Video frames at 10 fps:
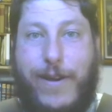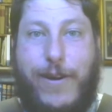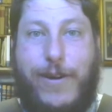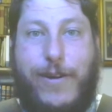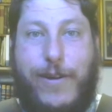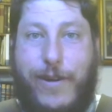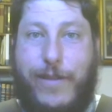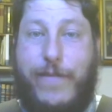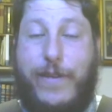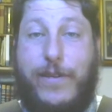
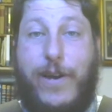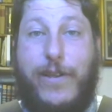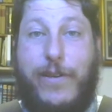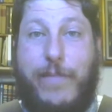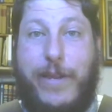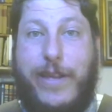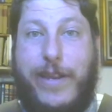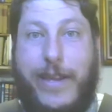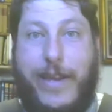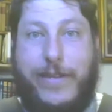all, of his alum and,
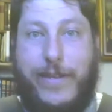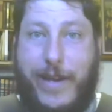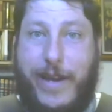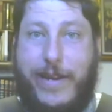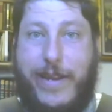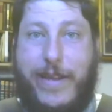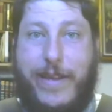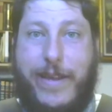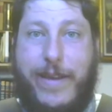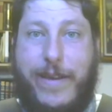and he hasn't gotten
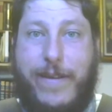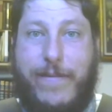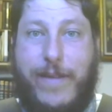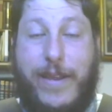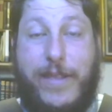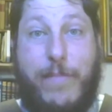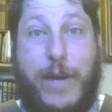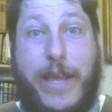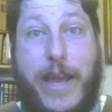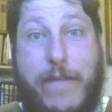any uh, any of the
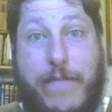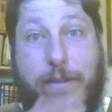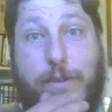money out of it.